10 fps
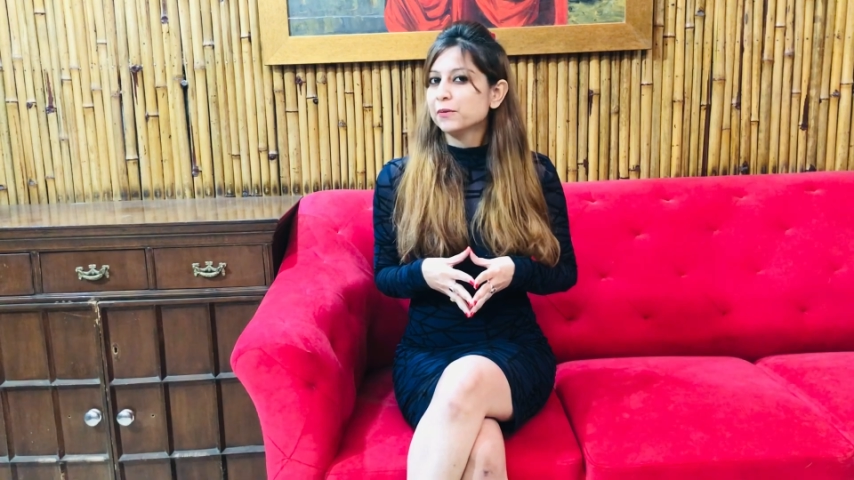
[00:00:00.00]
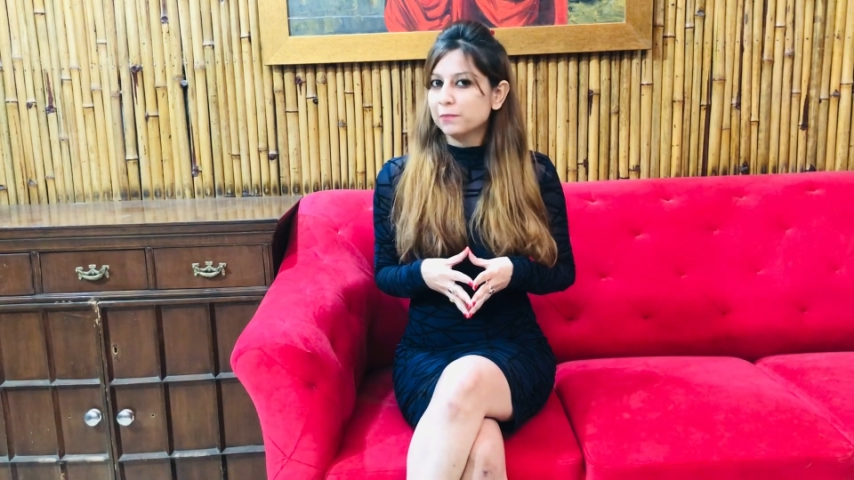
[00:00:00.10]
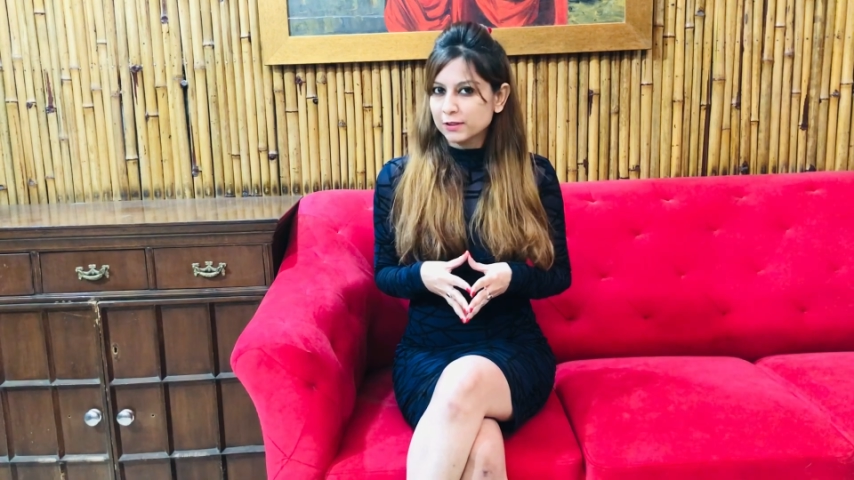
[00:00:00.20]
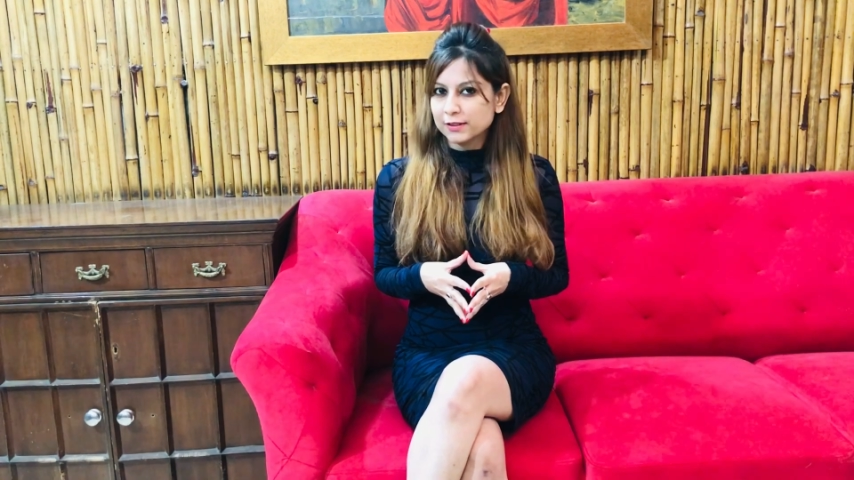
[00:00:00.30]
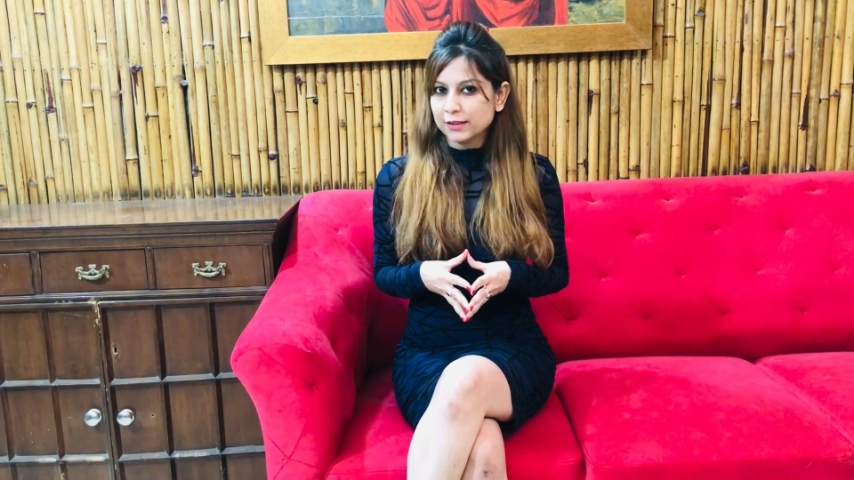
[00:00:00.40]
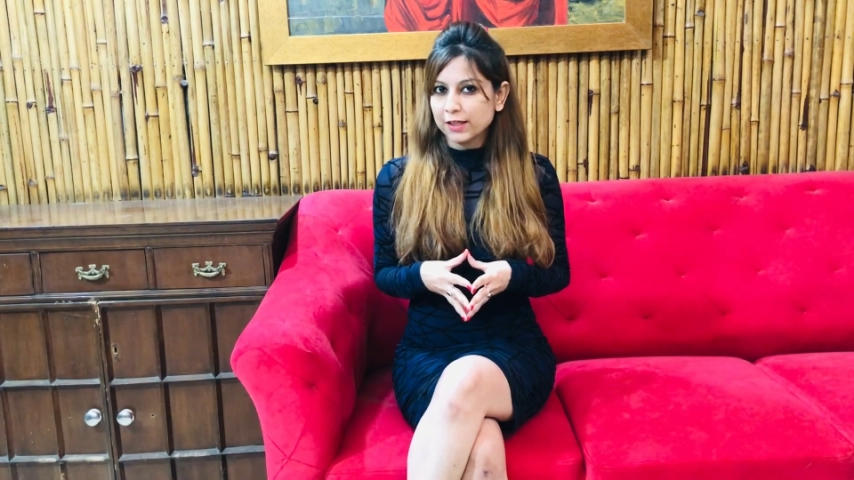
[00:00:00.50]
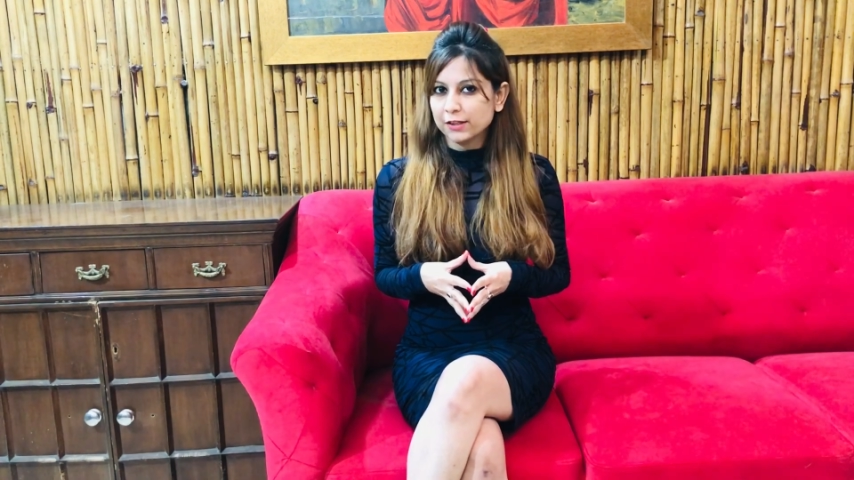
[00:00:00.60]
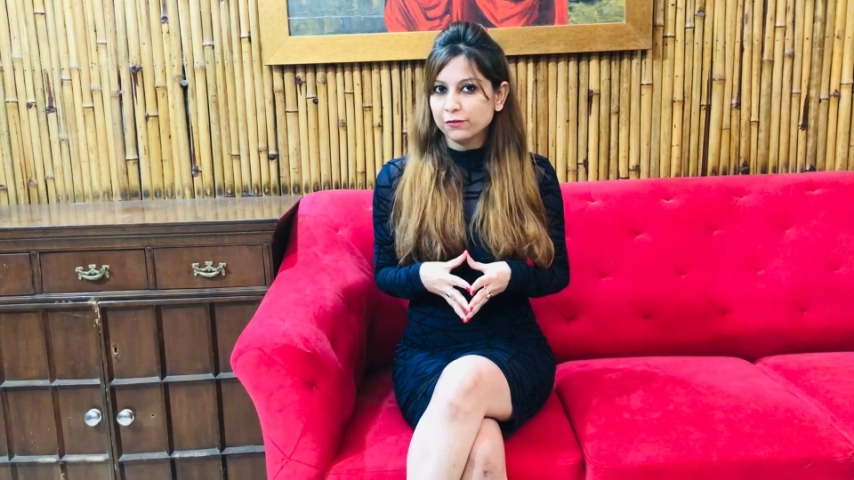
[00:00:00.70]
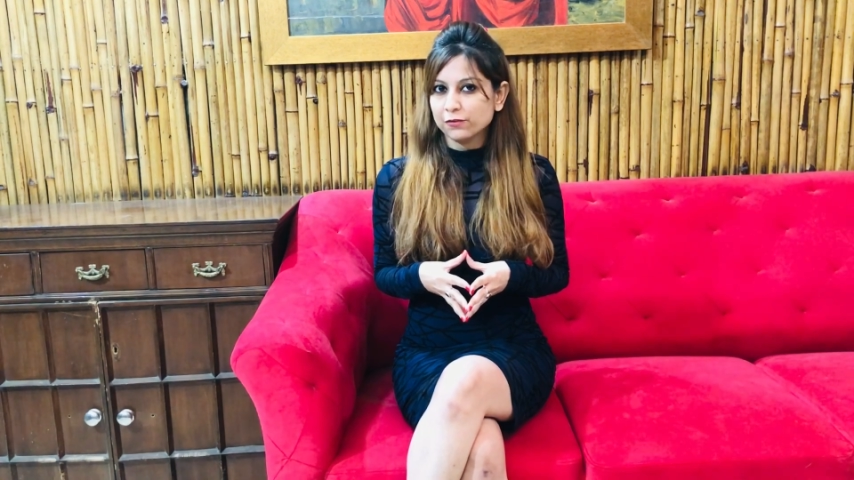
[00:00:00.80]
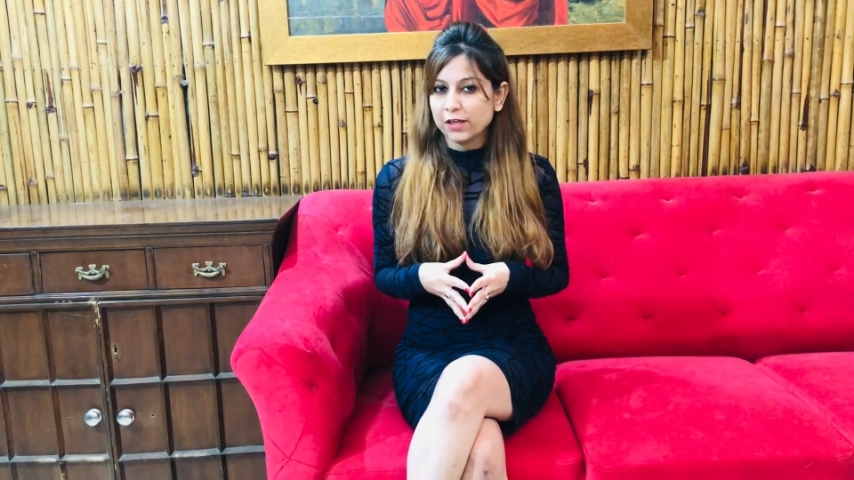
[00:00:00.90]
must
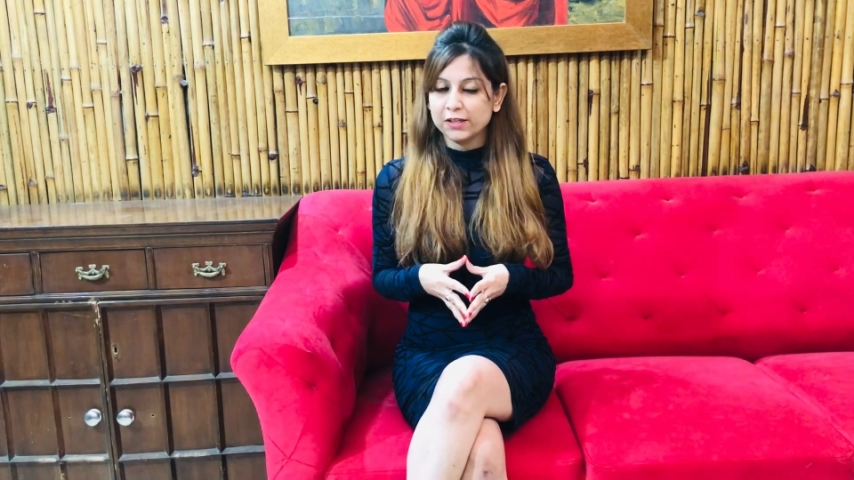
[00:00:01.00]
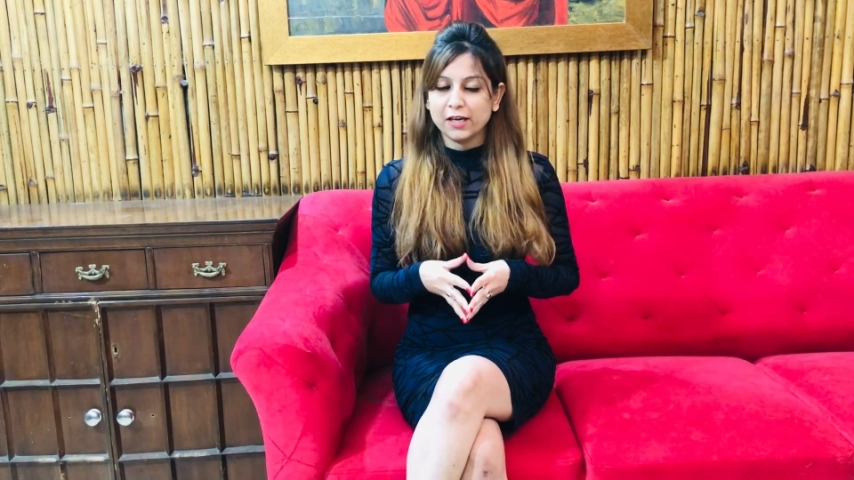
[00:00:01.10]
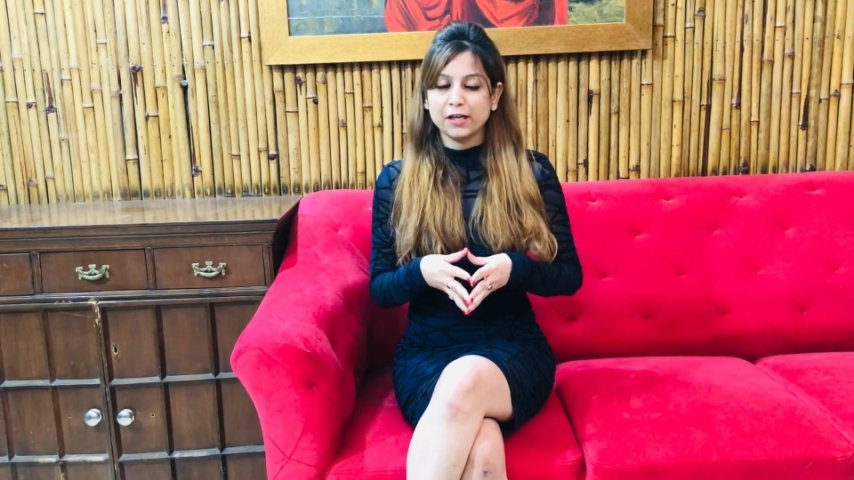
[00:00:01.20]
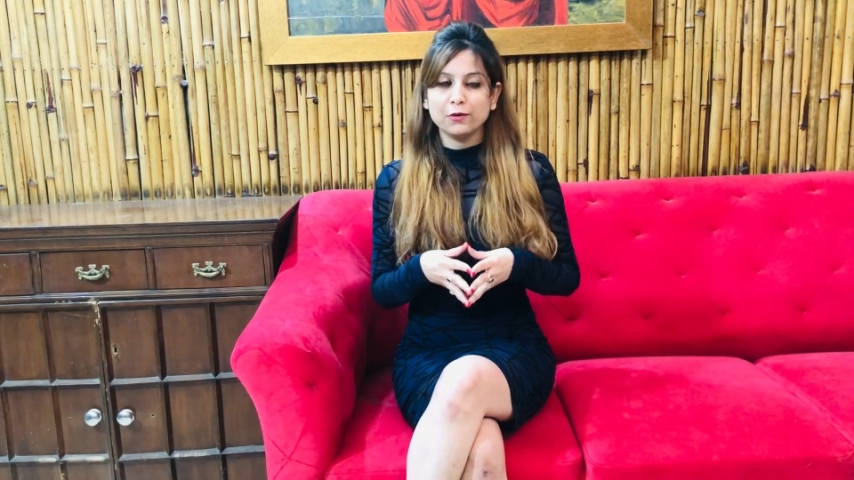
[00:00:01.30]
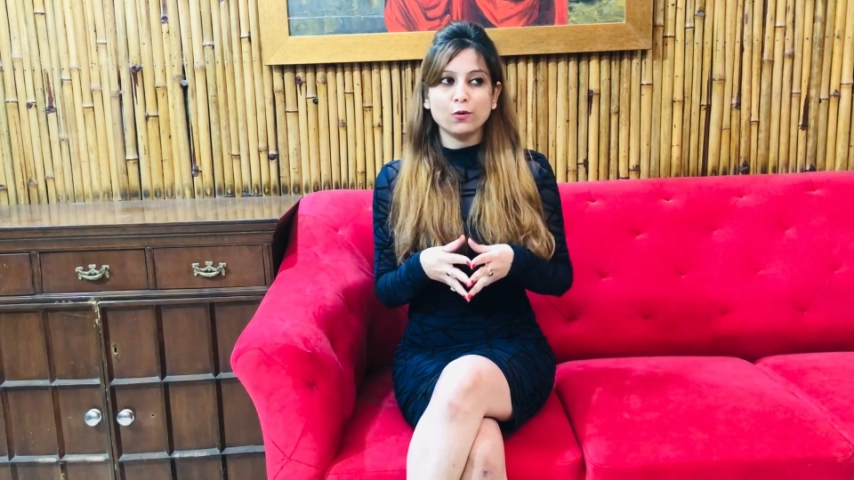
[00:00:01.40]
life and I